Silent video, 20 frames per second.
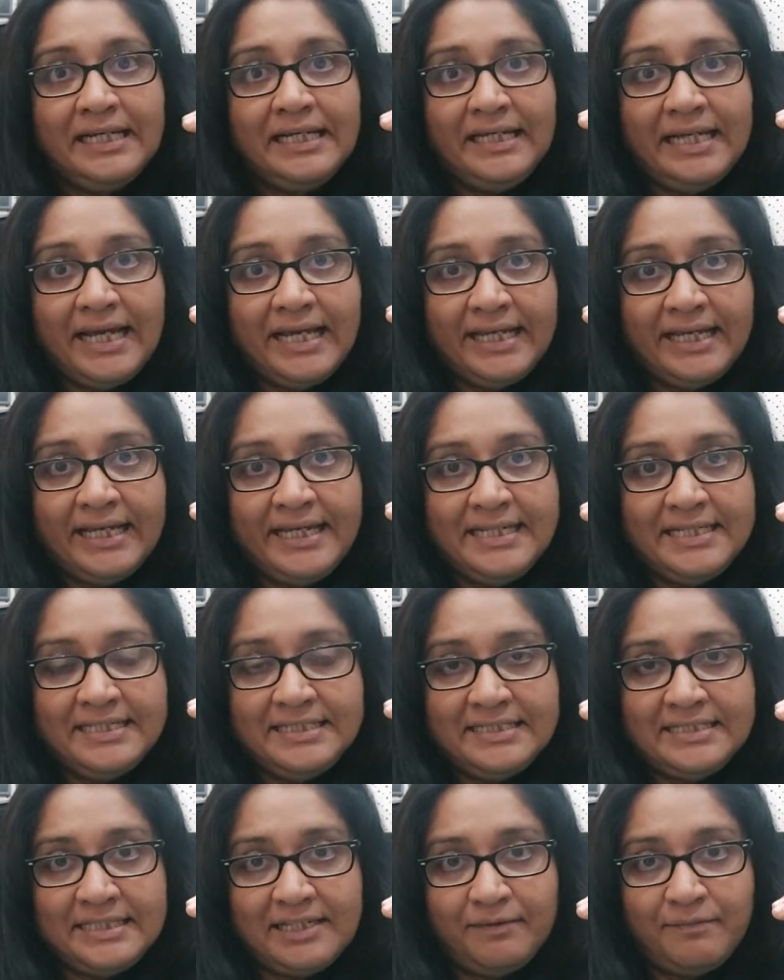like,
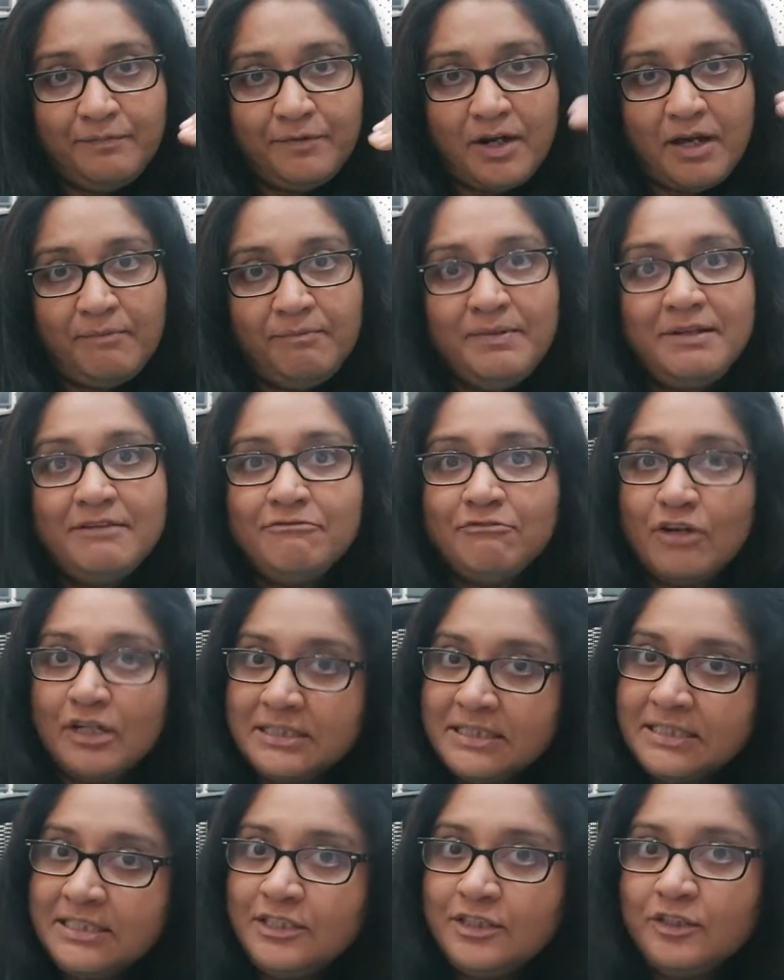his problem
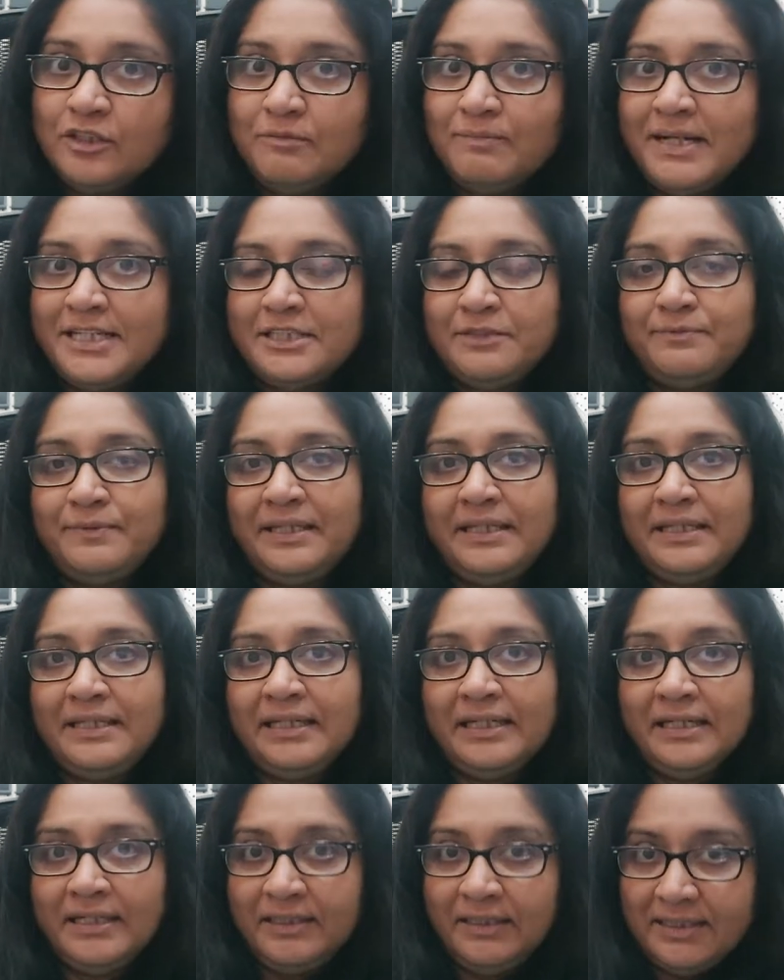wasn't so much with
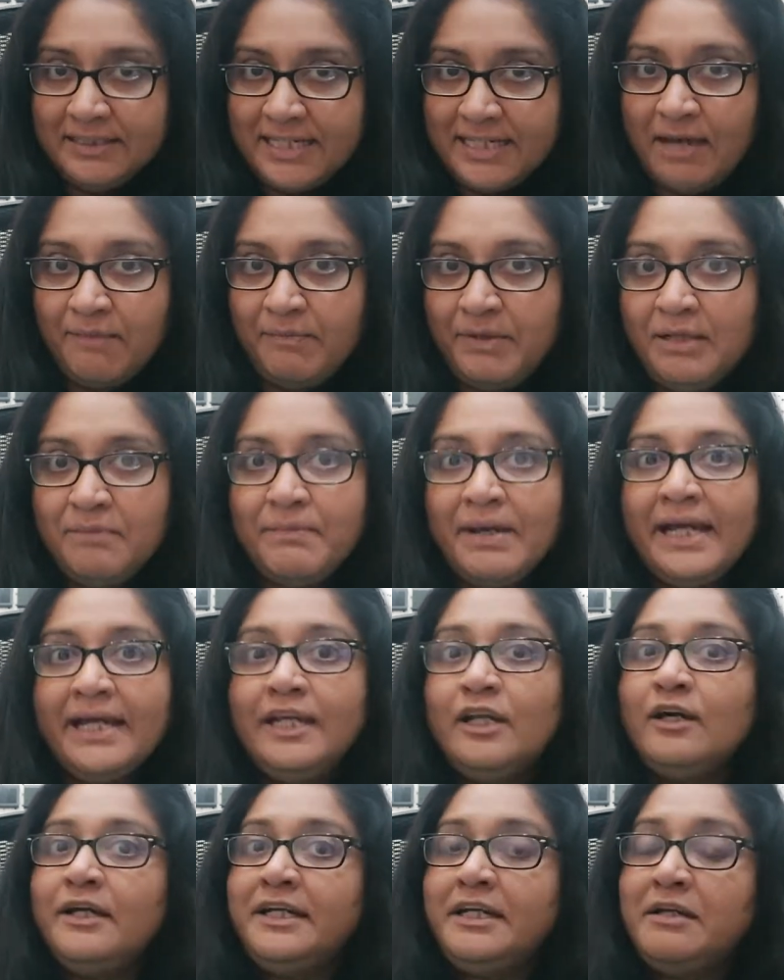the Tamil
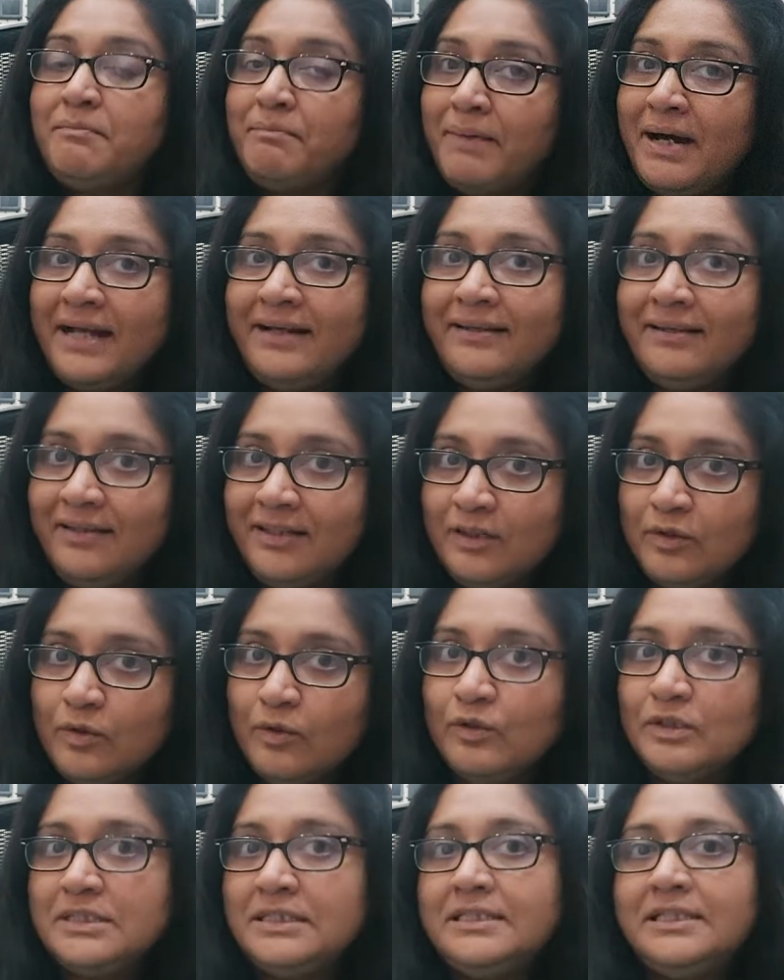minority, but the
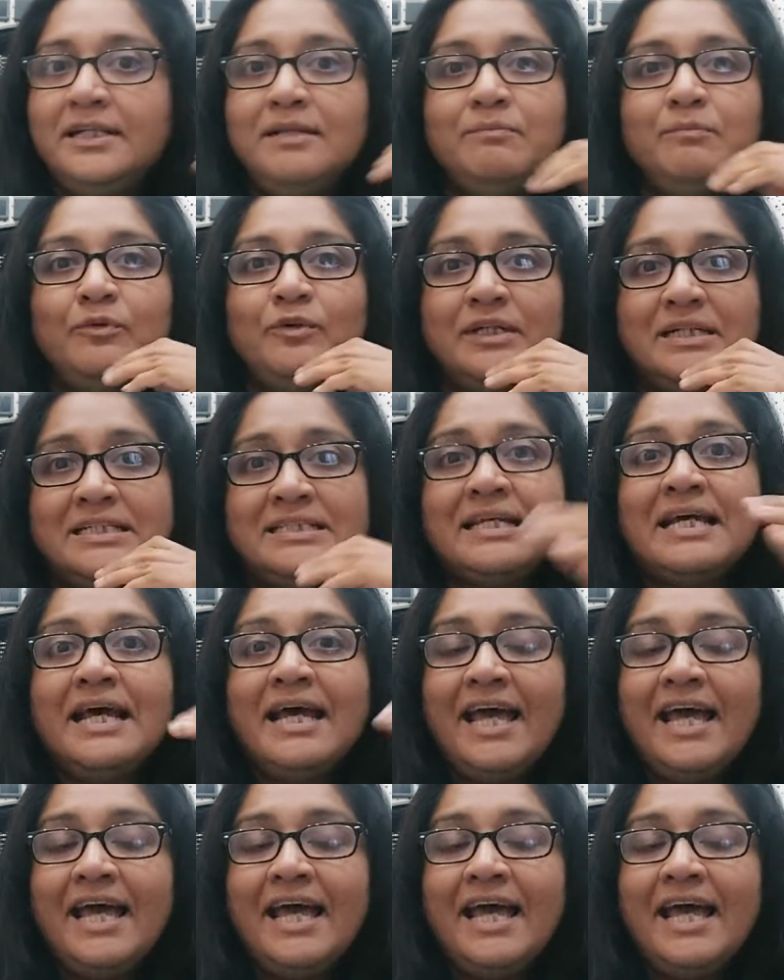coastal Moors,